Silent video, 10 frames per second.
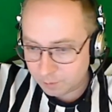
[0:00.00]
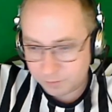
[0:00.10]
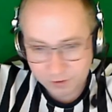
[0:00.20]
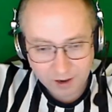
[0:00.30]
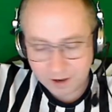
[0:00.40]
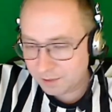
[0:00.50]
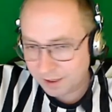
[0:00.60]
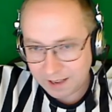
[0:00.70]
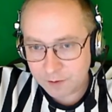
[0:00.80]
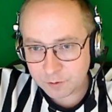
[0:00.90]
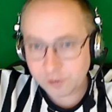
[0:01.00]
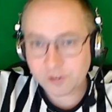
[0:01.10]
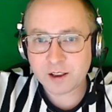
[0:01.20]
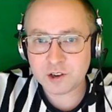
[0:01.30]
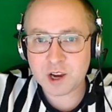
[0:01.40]
say like after the
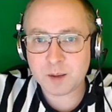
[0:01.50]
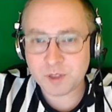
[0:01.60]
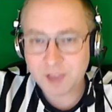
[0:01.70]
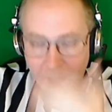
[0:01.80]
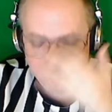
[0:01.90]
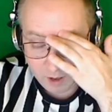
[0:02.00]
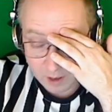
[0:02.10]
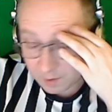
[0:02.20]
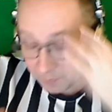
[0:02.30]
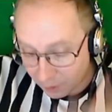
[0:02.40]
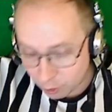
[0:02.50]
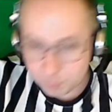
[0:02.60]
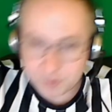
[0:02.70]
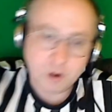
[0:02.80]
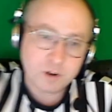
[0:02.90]
second jam of the game, that
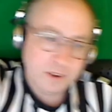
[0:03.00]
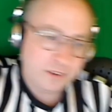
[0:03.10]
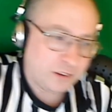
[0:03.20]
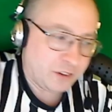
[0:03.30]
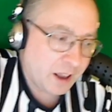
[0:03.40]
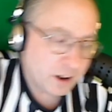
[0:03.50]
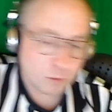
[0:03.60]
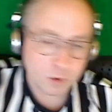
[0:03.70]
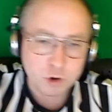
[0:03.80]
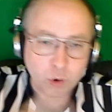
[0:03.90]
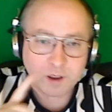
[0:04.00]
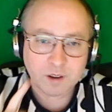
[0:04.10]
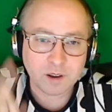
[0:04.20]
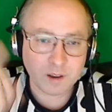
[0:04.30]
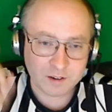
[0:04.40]
OPR needs to skate in real quick
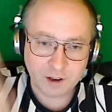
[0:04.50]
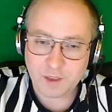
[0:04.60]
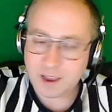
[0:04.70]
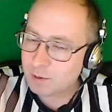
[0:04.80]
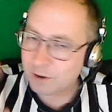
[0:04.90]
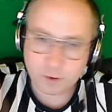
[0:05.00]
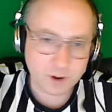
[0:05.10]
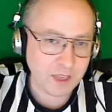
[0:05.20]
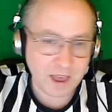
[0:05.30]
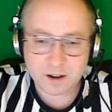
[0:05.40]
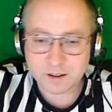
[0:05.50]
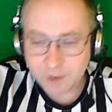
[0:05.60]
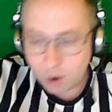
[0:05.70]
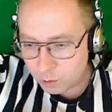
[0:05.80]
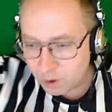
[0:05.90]
and tell the head referee and the head
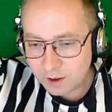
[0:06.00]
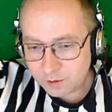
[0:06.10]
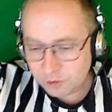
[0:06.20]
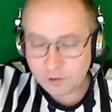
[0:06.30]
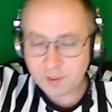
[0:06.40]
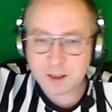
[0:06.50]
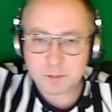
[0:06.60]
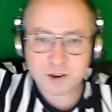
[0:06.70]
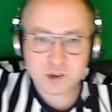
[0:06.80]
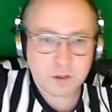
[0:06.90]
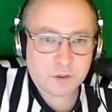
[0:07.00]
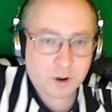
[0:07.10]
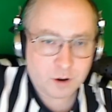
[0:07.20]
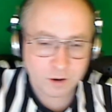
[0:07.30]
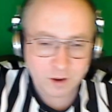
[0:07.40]
NSO, just so they can make sure that
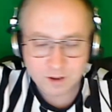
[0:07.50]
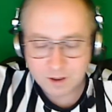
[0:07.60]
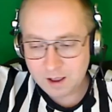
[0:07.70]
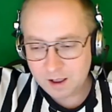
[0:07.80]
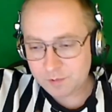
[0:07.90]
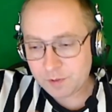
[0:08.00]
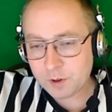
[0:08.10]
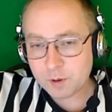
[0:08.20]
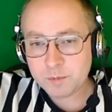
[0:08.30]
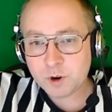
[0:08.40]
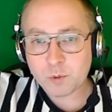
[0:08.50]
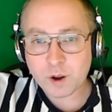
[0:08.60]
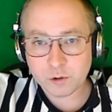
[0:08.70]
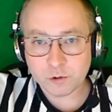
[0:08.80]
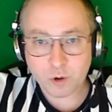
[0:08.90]
the
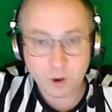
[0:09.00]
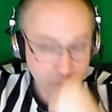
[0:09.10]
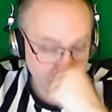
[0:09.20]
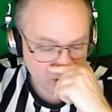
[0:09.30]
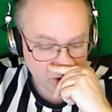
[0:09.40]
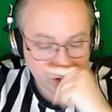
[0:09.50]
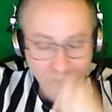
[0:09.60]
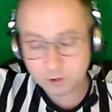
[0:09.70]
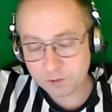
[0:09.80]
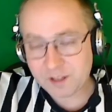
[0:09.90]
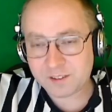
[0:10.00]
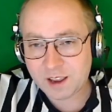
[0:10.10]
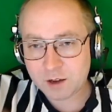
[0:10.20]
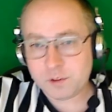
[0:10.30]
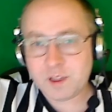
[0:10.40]
records are all in order. So if that
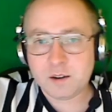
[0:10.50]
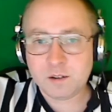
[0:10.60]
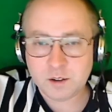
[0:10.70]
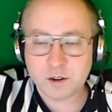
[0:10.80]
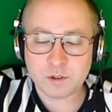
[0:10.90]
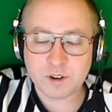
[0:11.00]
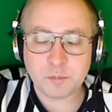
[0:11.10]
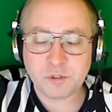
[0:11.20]
skater then attempts